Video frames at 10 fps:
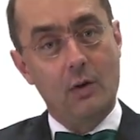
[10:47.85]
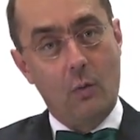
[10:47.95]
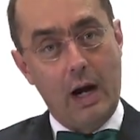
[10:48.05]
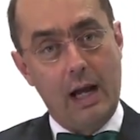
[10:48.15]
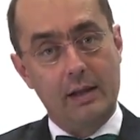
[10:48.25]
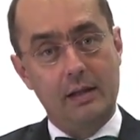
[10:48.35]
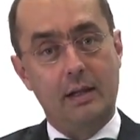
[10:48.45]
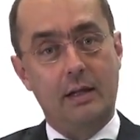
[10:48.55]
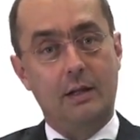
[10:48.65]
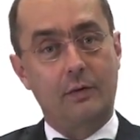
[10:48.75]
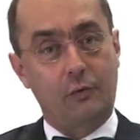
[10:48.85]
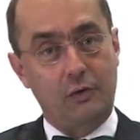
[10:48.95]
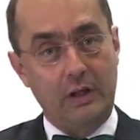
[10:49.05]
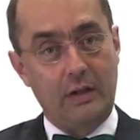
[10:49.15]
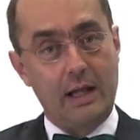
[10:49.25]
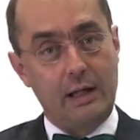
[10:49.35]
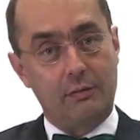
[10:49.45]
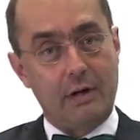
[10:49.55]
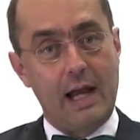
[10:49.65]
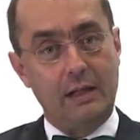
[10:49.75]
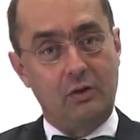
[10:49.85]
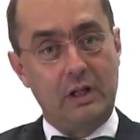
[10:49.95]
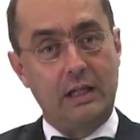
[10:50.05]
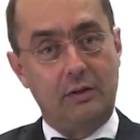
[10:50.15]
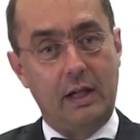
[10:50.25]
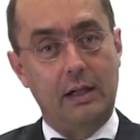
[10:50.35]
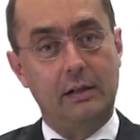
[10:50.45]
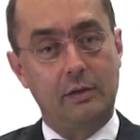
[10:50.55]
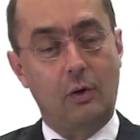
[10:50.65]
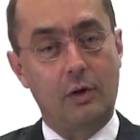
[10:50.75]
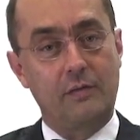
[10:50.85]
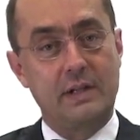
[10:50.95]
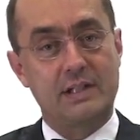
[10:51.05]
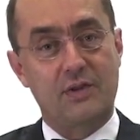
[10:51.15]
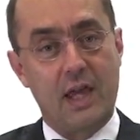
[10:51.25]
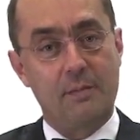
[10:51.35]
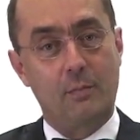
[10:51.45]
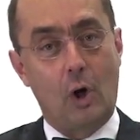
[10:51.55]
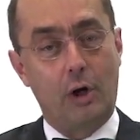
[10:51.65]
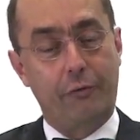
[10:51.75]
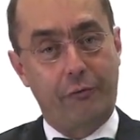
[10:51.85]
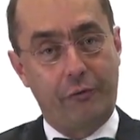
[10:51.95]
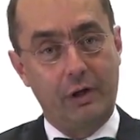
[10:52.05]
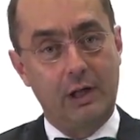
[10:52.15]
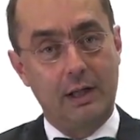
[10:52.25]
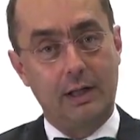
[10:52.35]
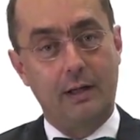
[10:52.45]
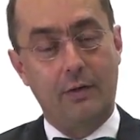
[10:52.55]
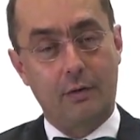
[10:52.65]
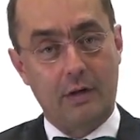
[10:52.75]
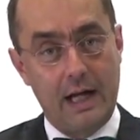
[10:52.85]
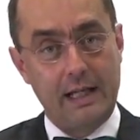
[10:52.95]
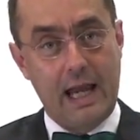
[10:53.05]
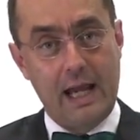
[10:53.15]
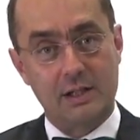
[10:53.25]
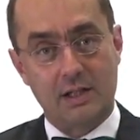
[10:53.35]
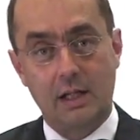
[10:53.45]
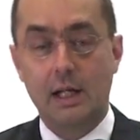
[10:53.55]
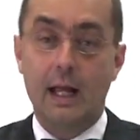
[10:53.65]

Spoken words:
when she then in great detail convinced them of the right answer.